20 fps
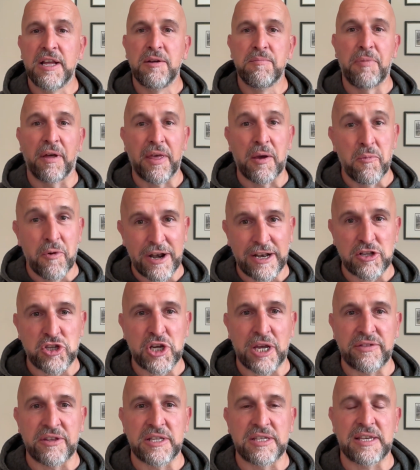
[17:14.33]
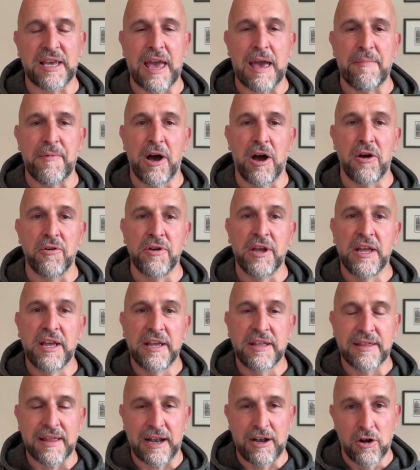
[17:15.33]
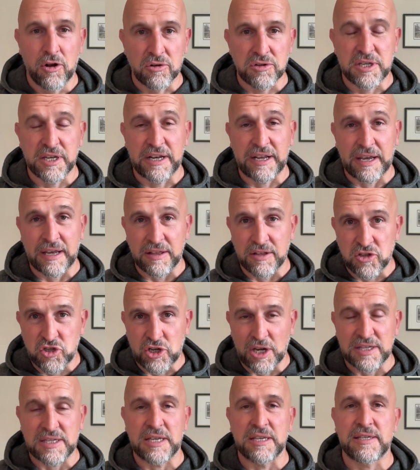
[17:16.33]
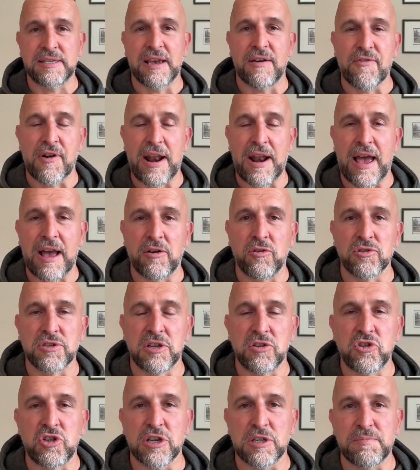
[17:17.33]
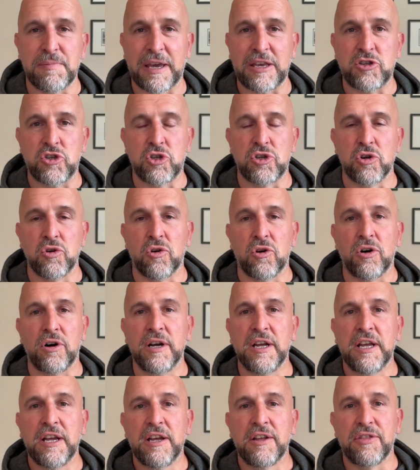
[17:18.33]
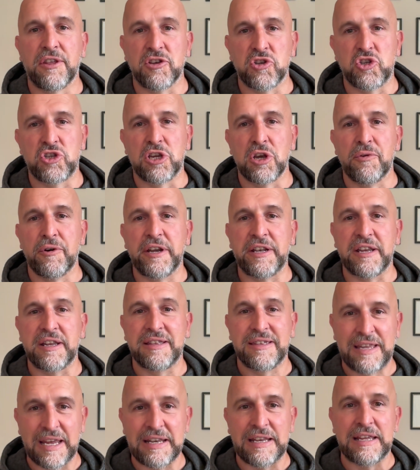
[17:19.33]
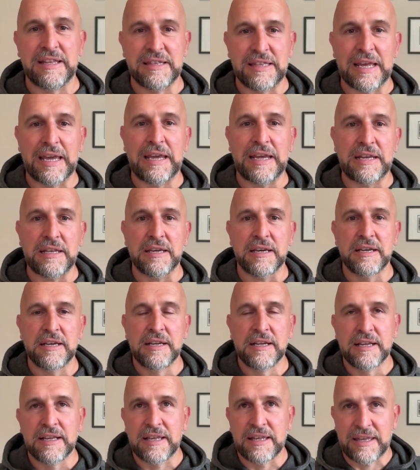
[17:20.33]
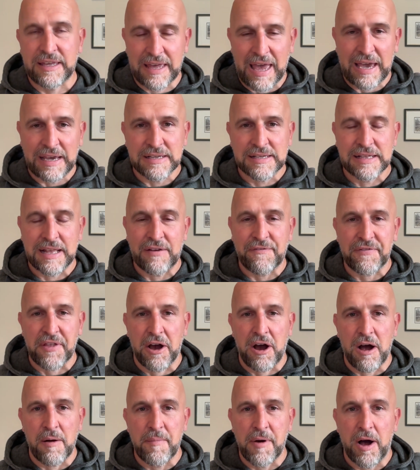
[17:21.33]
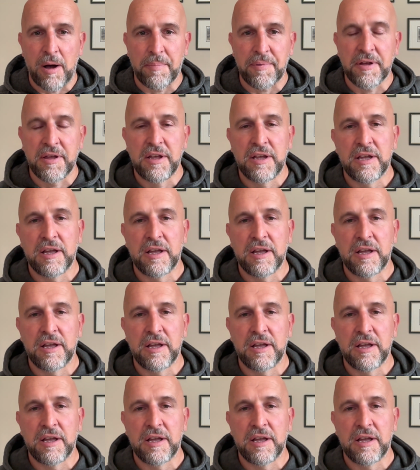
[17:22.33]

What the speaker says: But they went and checked the TMO, they looked at it, checked it several angles and just made sure that Stewart did indeed get his left arm up